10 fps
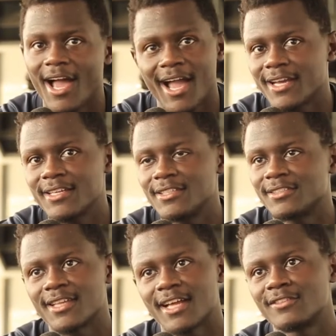I can really
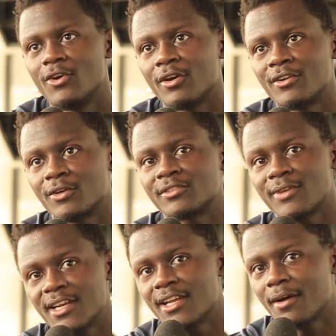say that's good, because
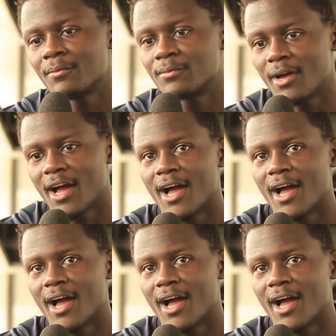right now